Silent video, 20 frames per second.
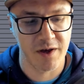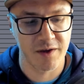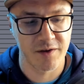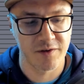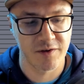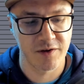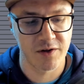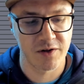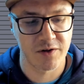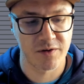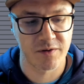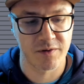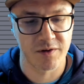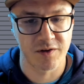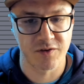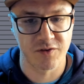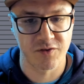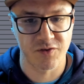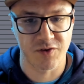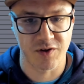here.
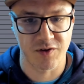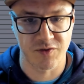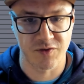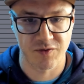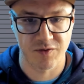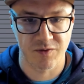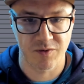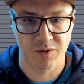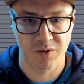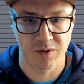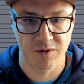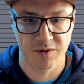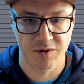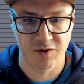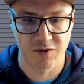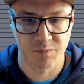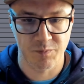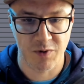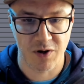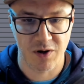It's just all
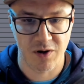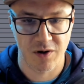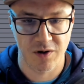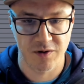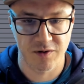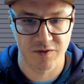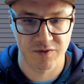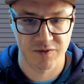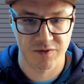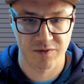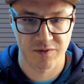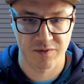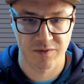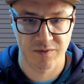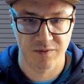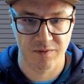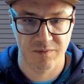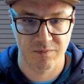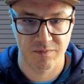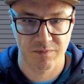these parts
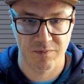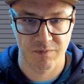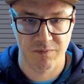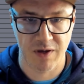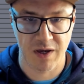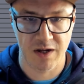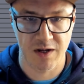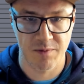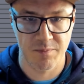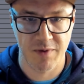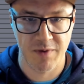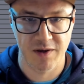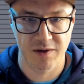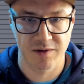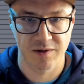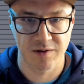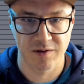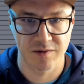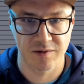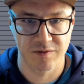
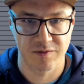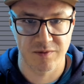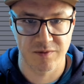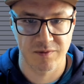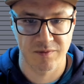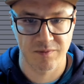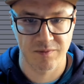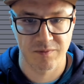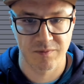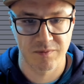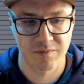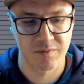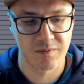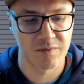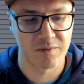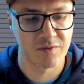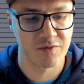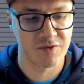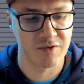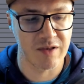animated,
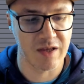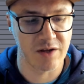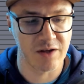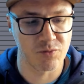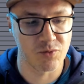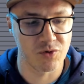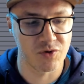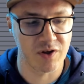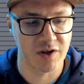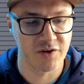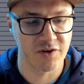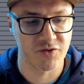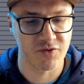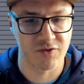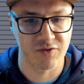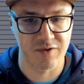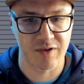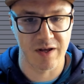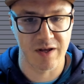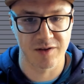slight rotation,
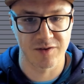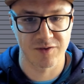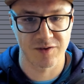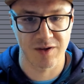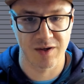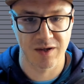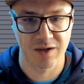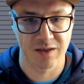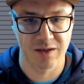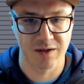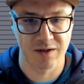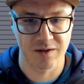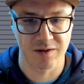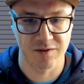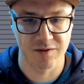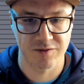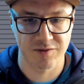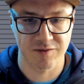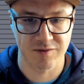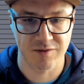slight scaling,
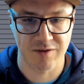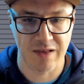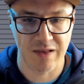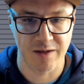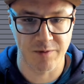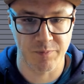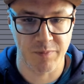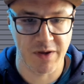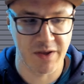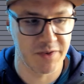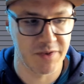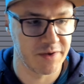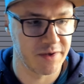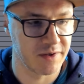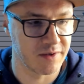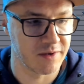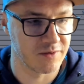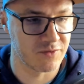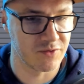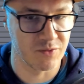slight
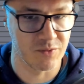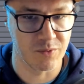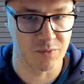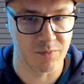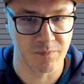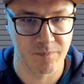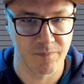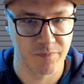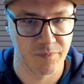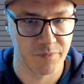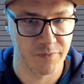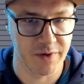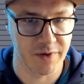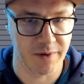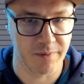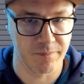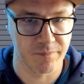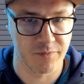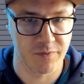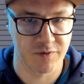bending. So yeah,
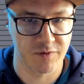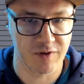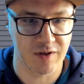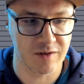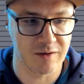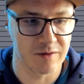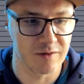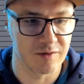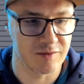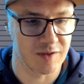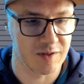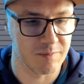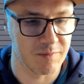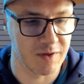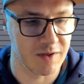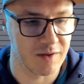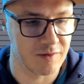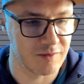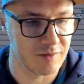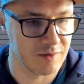exactly the same
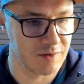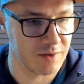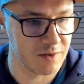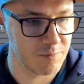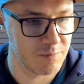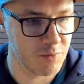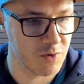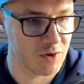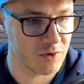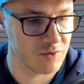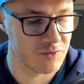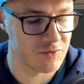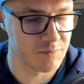as the other parts.